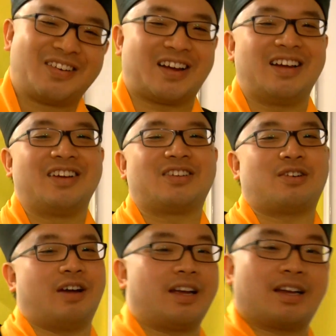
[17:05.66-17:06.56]
okay,
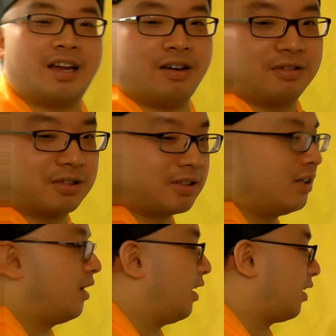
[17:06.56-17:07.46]
so it kills.
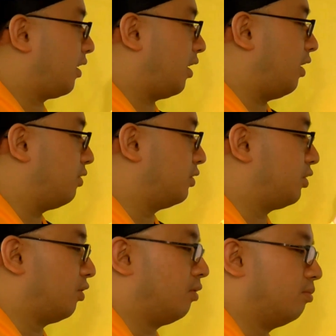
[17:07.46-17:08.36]
It
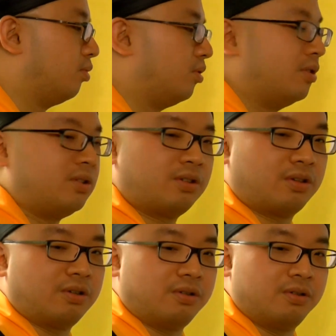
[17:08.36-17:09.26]
kills your mood
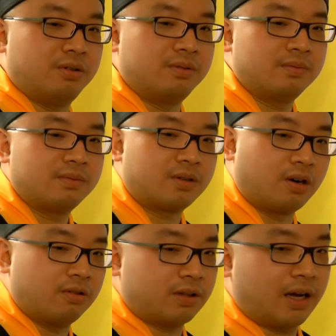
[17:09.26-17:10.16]
to
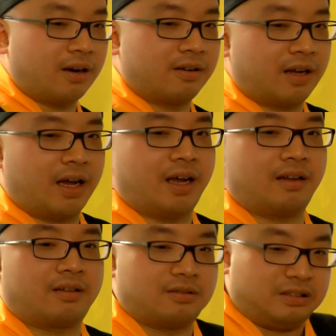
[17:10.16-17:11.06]
go there, and